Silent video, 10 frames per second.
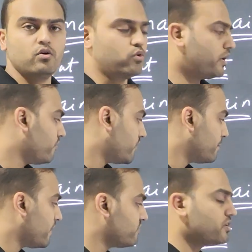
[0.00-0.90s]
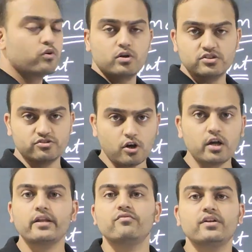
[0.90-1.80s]
Okay, 1 by 0 is
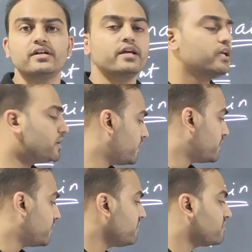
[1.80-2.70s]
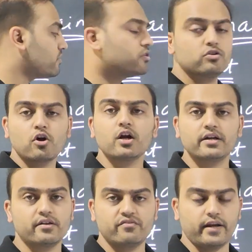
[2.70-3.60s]
not infinity, it is
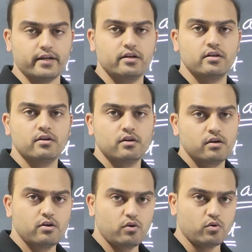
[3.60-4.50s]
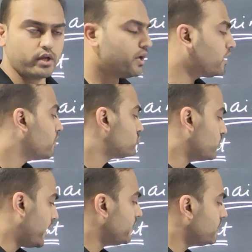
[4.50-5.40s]
not defined. Okay,
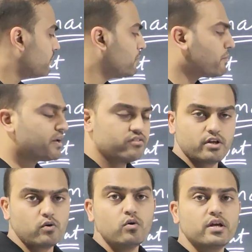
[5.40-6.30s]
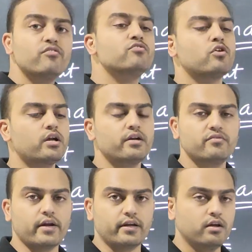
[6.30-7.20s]
so any number by 0 is not
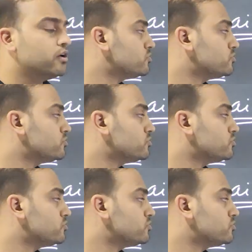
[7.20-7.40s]
defined.